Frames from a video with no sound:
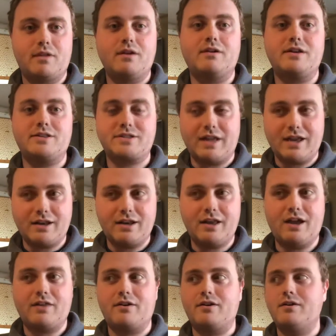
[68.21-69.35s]
Let's stand
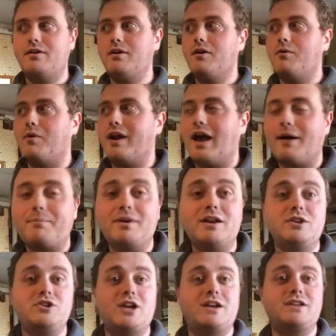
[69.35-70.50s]
together. What happened in
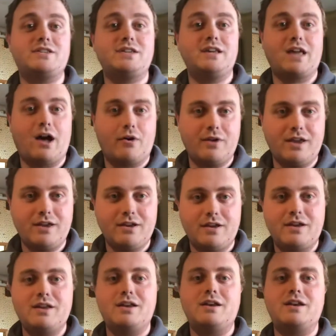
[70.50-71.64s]
Genesee County
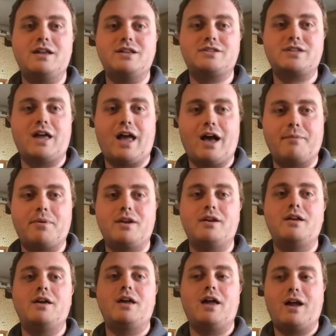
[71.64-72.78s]
needs to happen
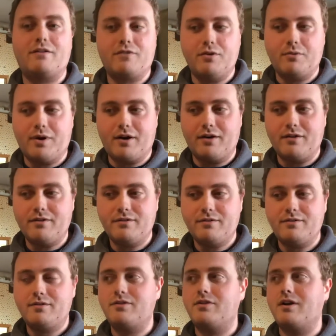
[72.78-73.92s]
everywhere.
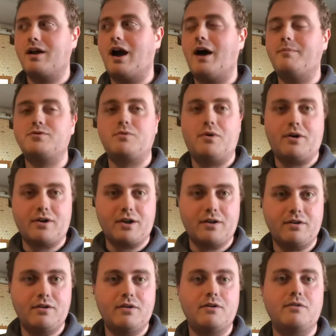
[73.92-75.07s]
The cops walking
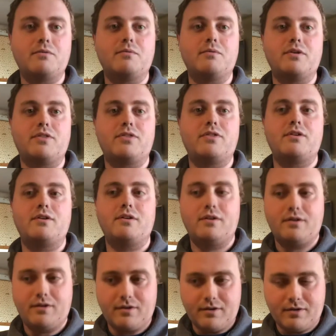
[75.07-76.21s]
with
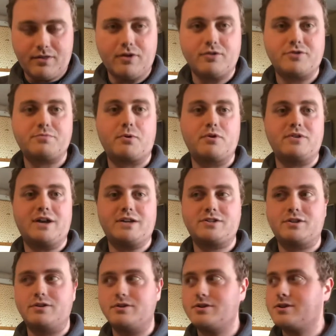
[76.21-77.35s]
those
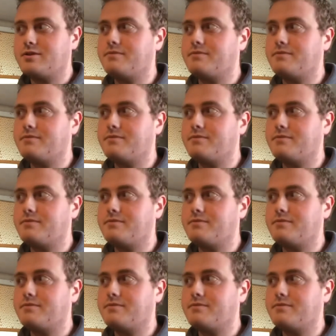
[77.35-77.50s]
protesters.